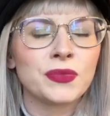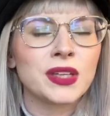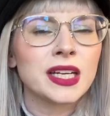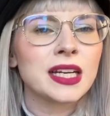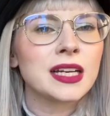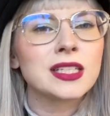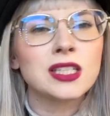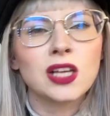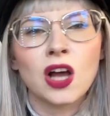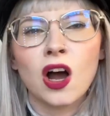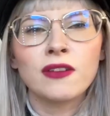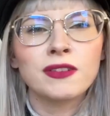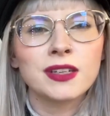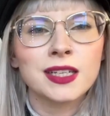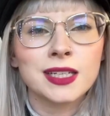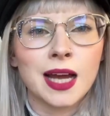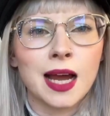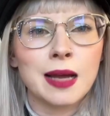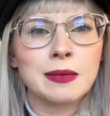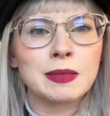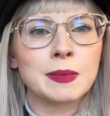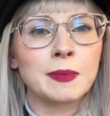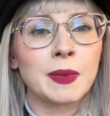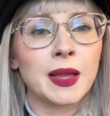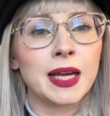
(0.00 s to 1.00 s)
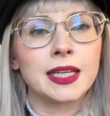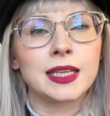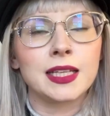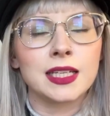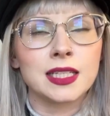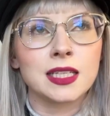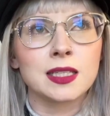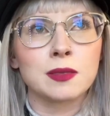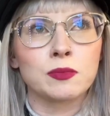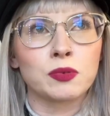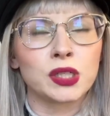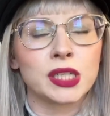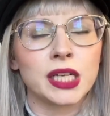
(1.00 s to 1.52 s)
because oftentimes I'm like, this
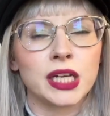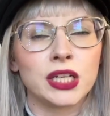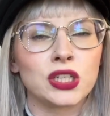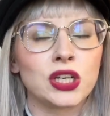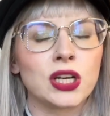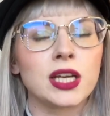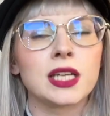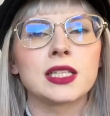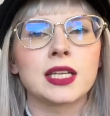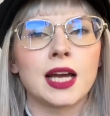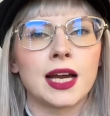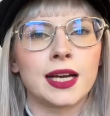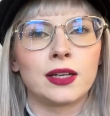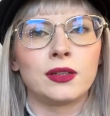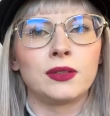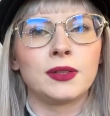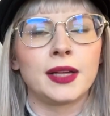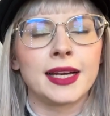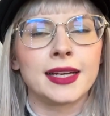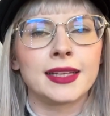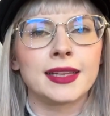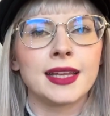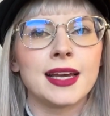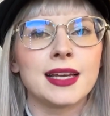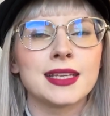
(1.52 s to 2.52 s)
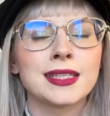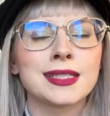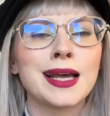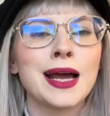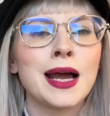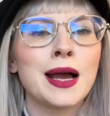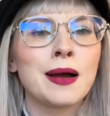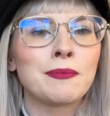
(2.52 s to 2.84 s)
is pretentious, I don't like this.